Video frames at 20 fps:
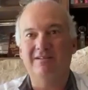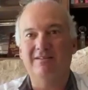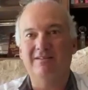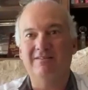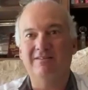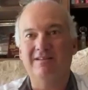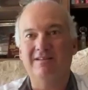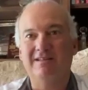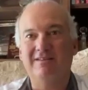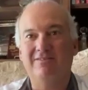
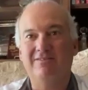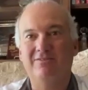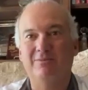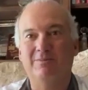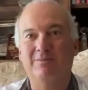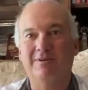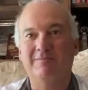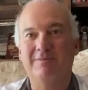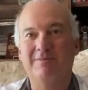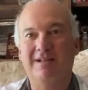the
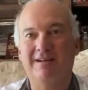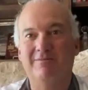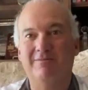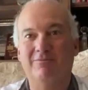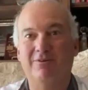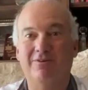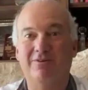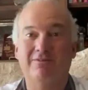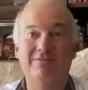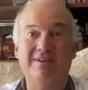super competitive
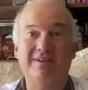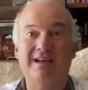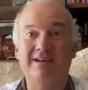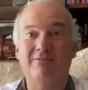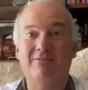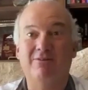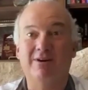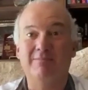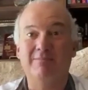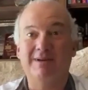world. It was
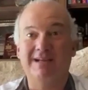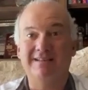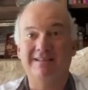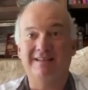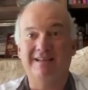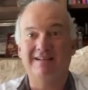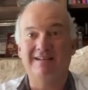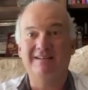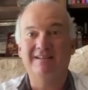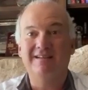IOR back
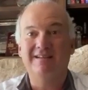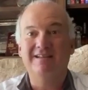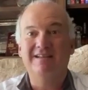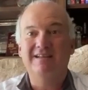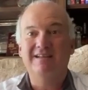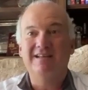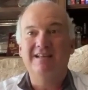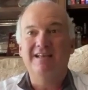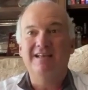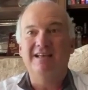then.
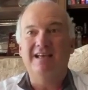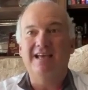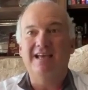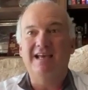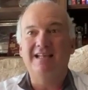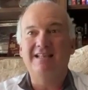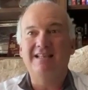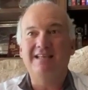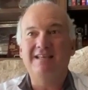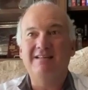
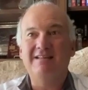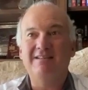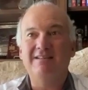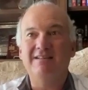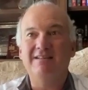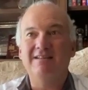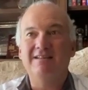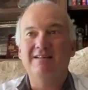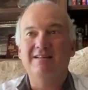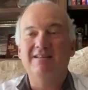And the
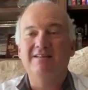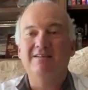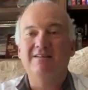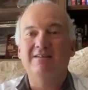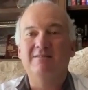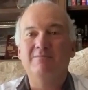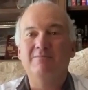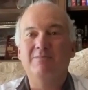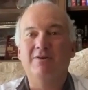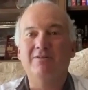
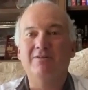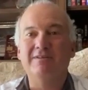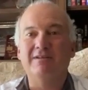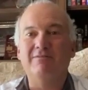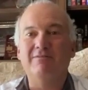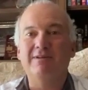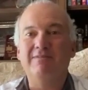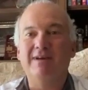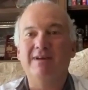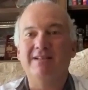boat that
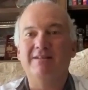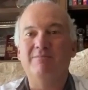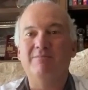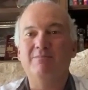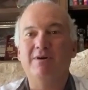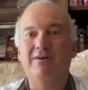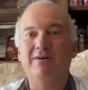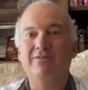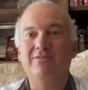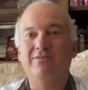we've had the
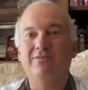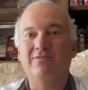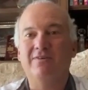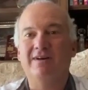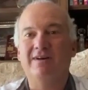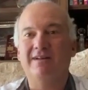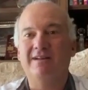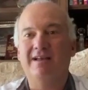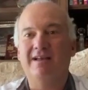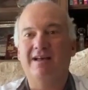most
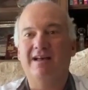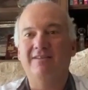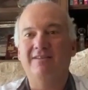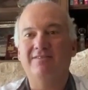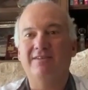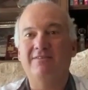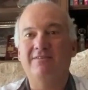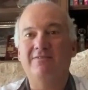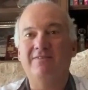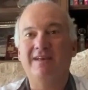fun as
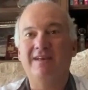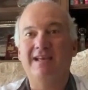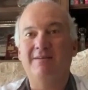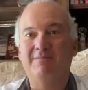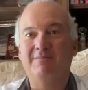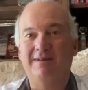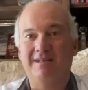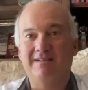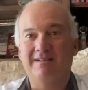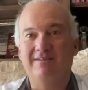a
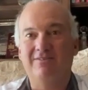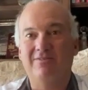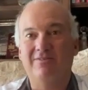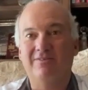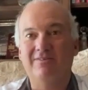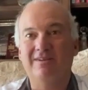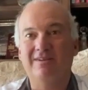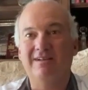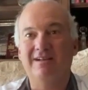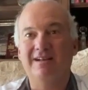family, this is for
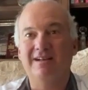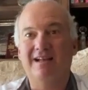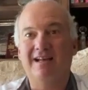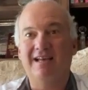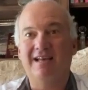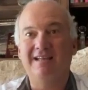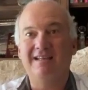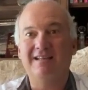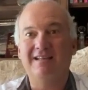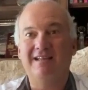Linda and
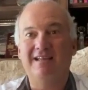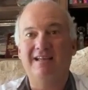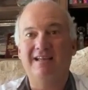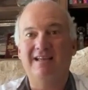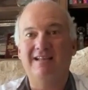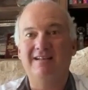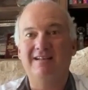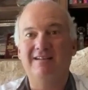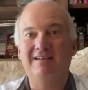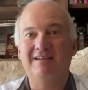I
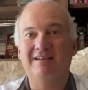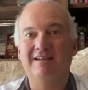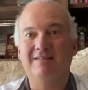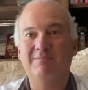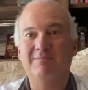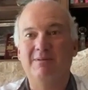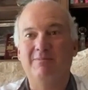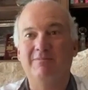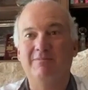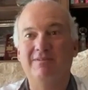and
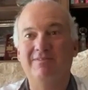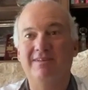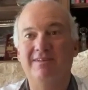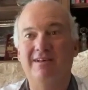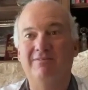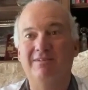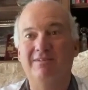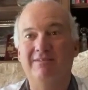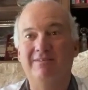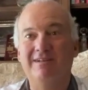people we
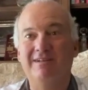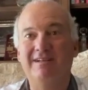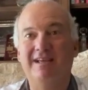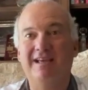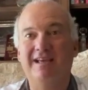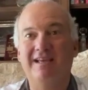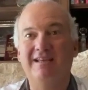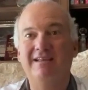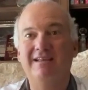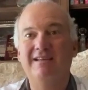sail with every
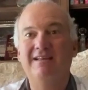day,